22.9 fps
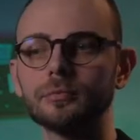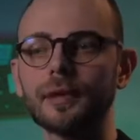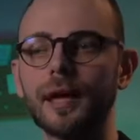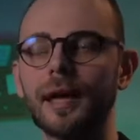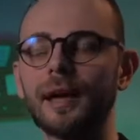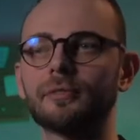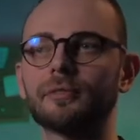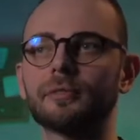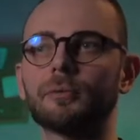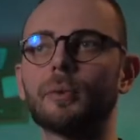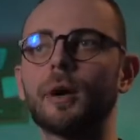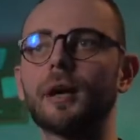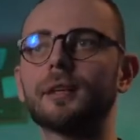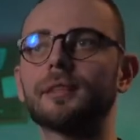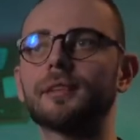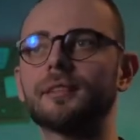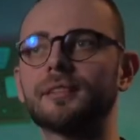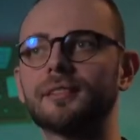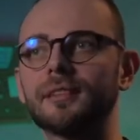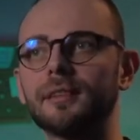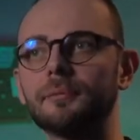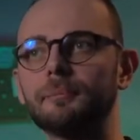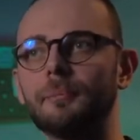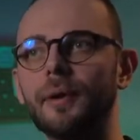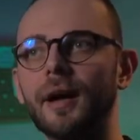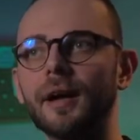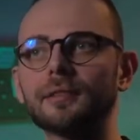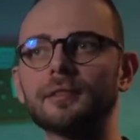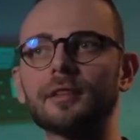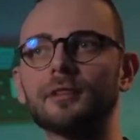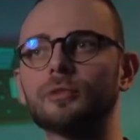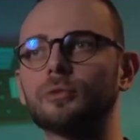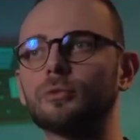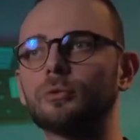have the widest
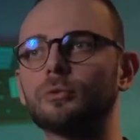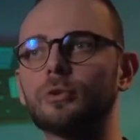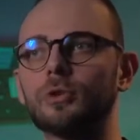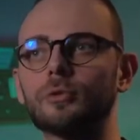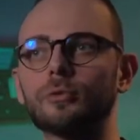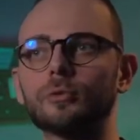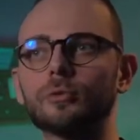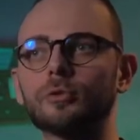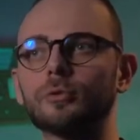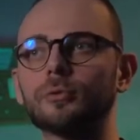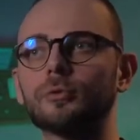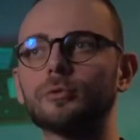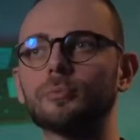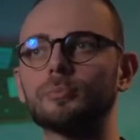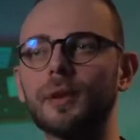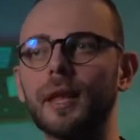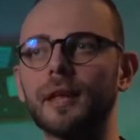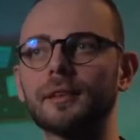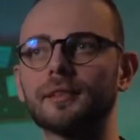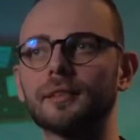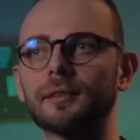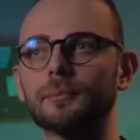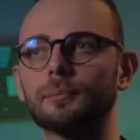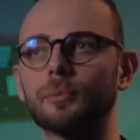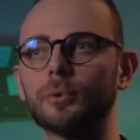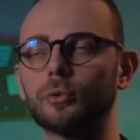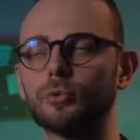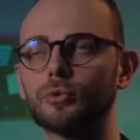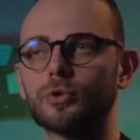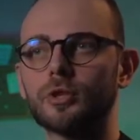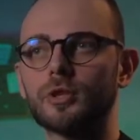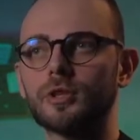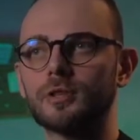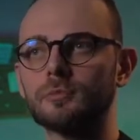impact and to reduce plastic
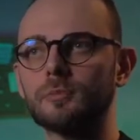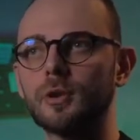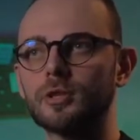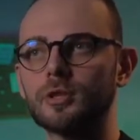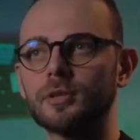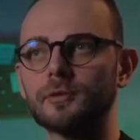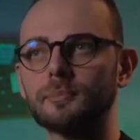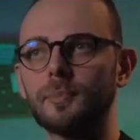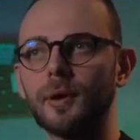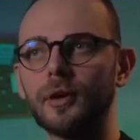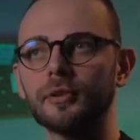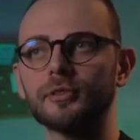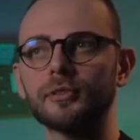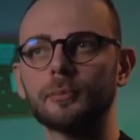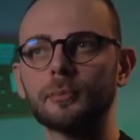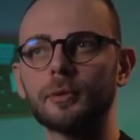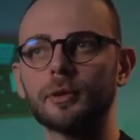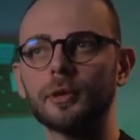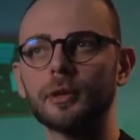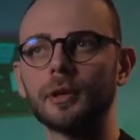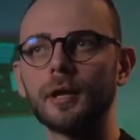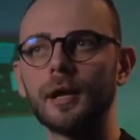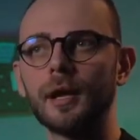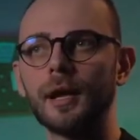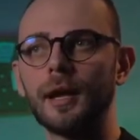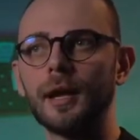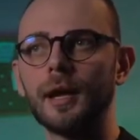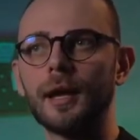pollution as much as possible,